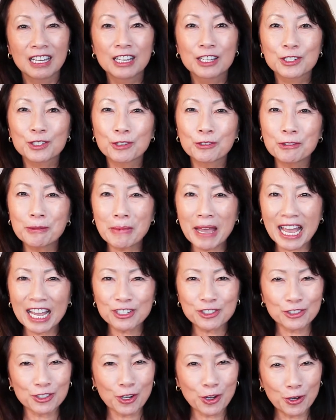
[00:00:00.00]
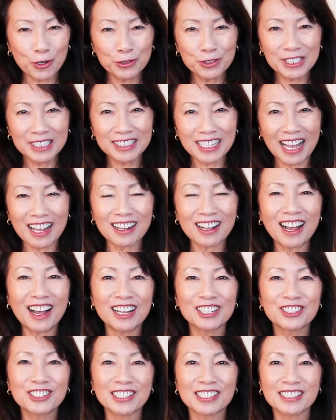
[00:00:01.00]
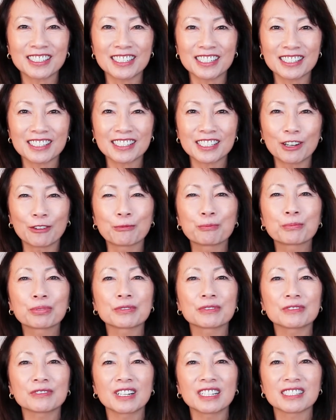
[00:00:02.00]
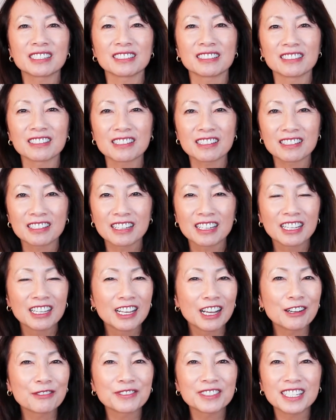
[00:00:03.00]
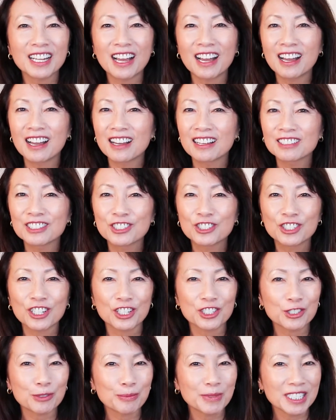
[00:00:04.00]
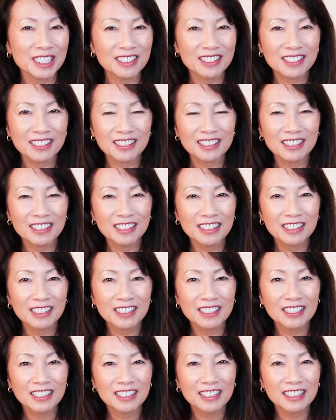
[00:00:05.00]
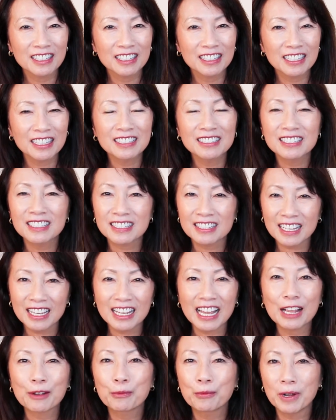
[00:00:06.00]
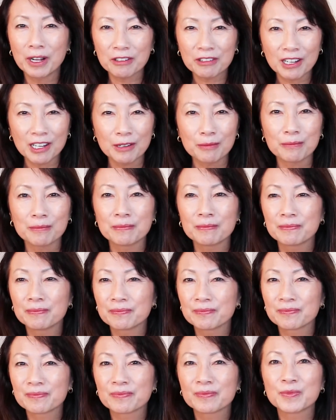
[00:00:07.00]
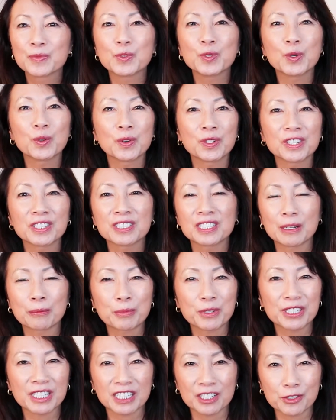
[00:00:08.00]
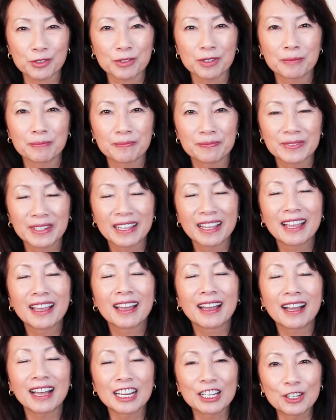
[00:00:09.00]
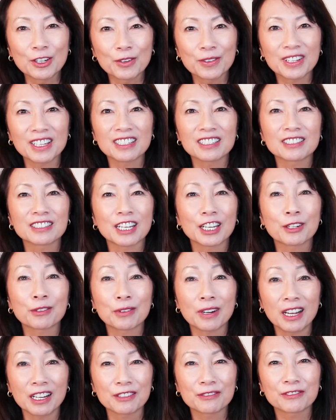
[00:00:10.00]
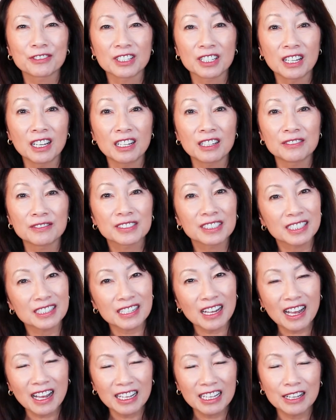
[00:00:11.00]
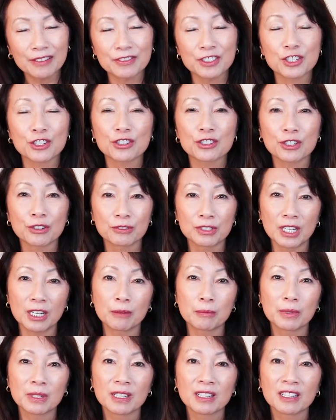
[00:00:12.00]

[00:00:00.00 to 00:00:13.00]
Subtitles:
So imagine holding that consciousness of presence, of non-judgment, and to say, "I welcome your temper tantrum. I know that it's a cry for love because I haven't shown up